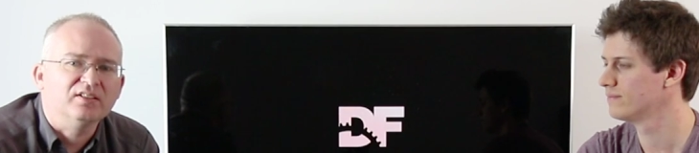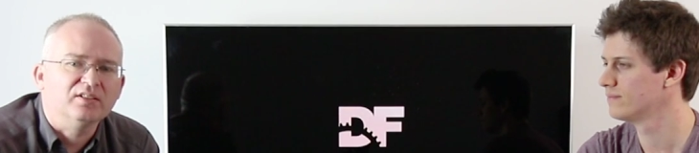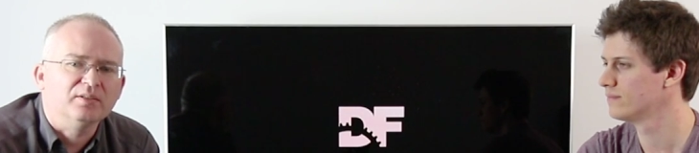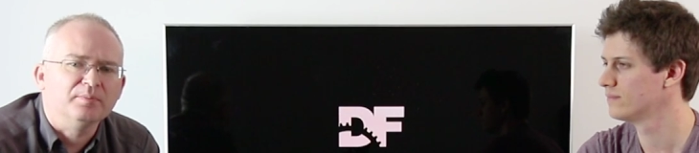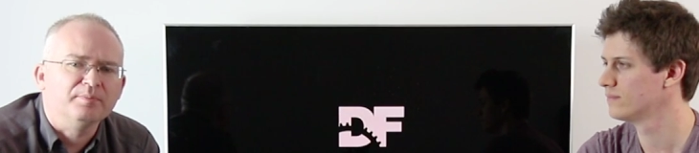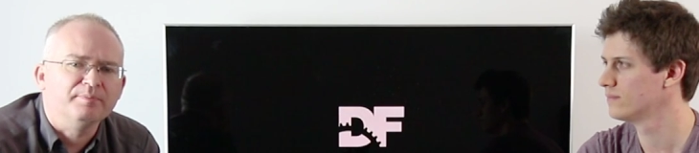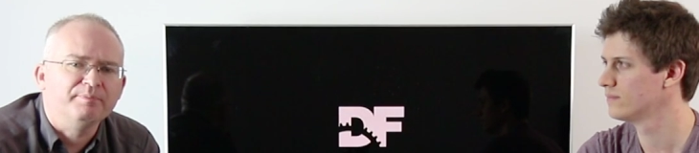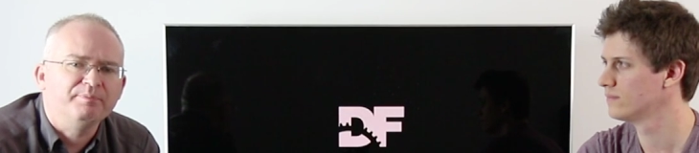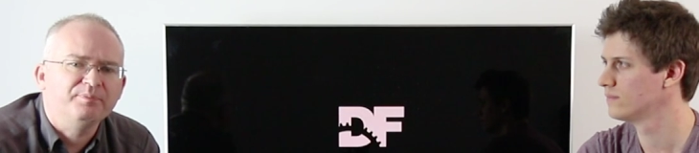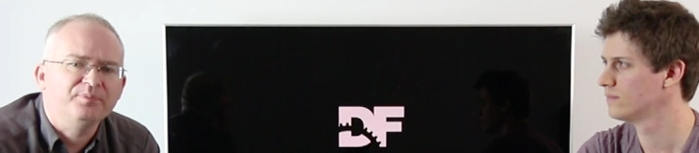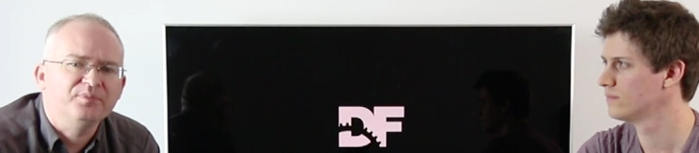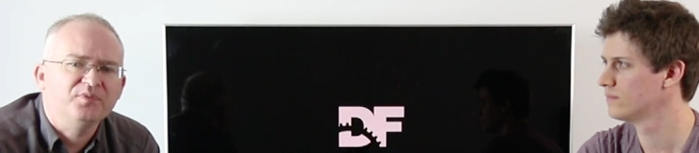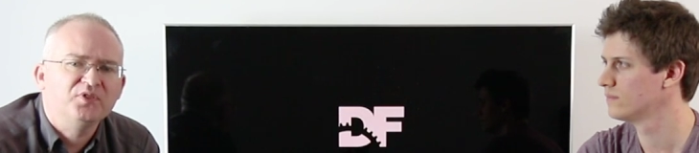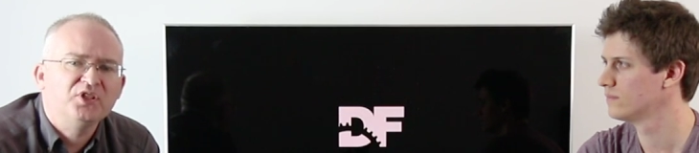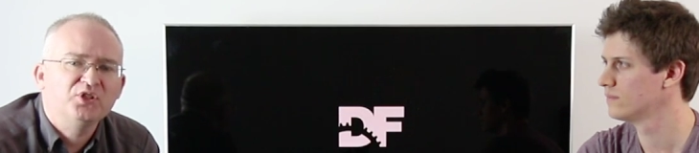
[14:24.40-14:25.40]
Speaker 1: um,
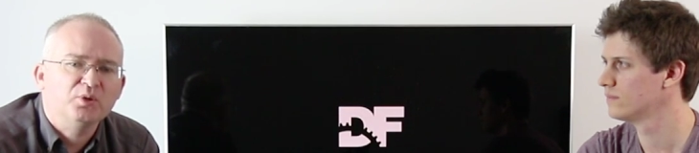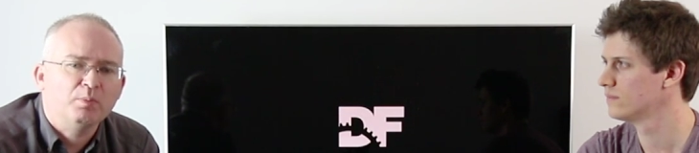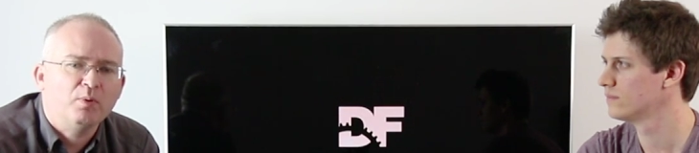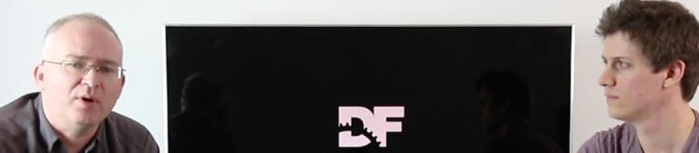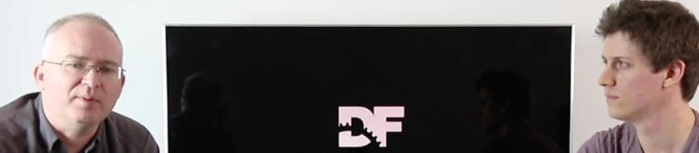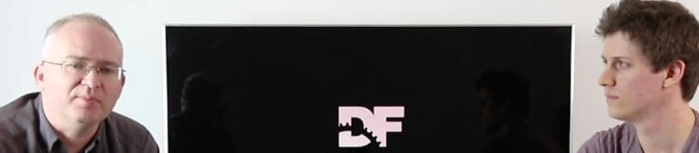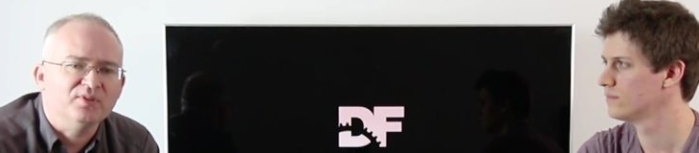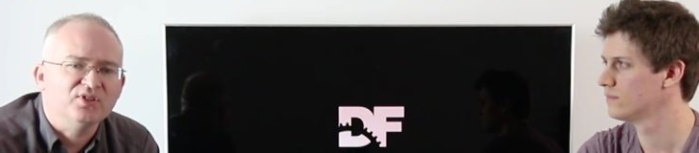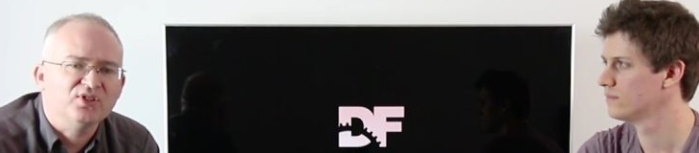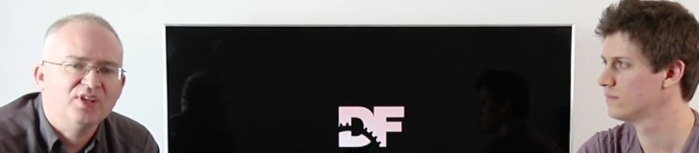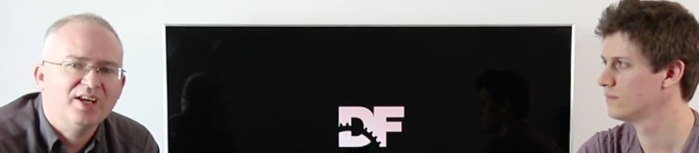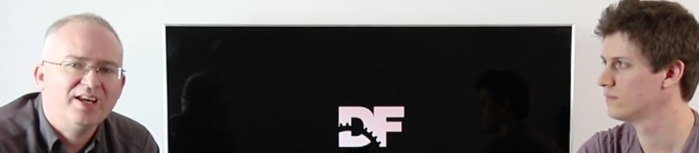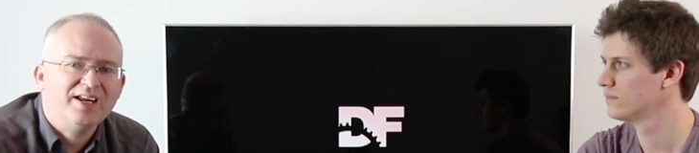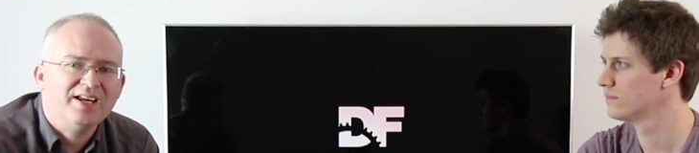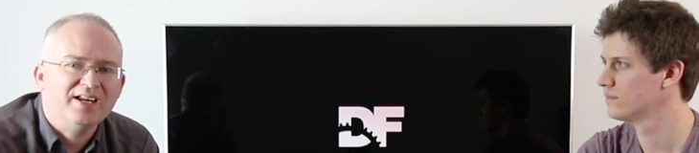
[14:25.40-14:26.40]

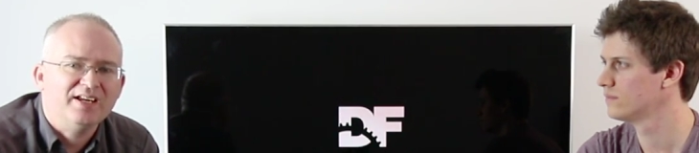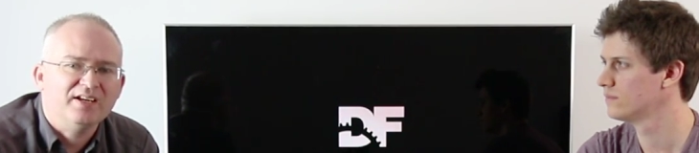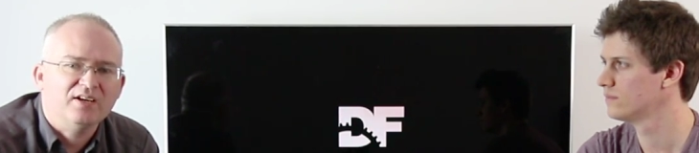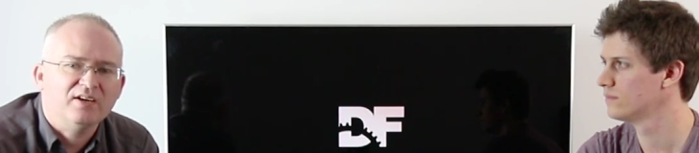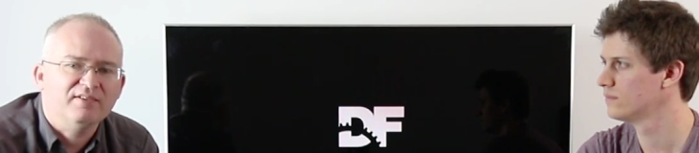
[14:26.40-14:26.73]
disappointments here.